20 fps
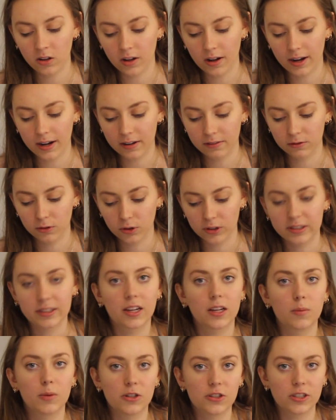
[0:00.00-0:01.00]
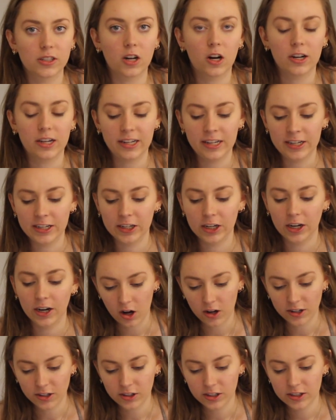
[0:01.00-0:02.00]
lot of really good music on here.
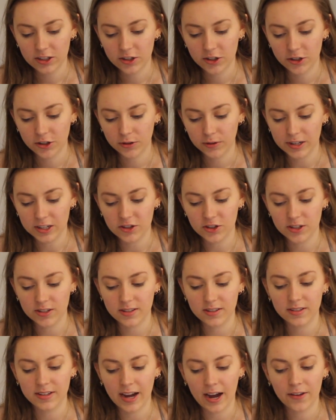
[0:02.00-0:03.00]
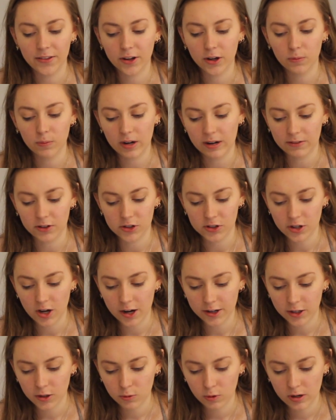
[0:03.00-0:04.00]
All you need to do is just download whatever song you